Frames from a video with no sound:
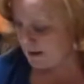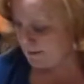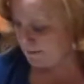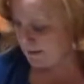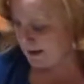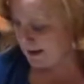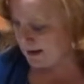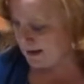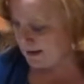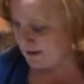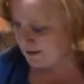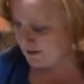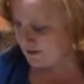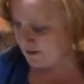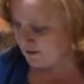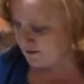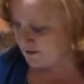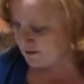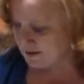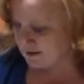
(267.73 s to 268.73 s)
pan
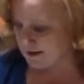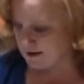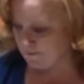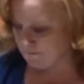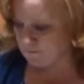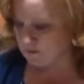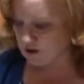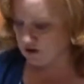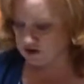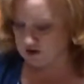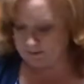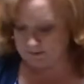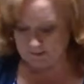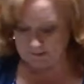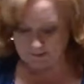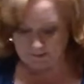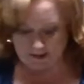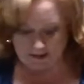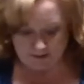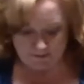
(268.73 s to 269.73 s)
here that I have
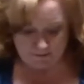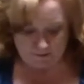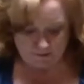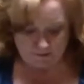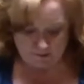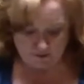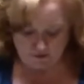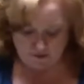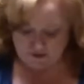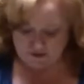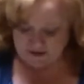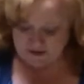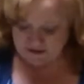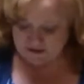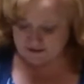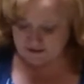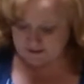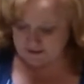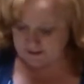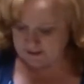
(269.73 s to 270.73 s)
parchment paper
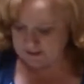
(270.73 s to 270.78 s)
on.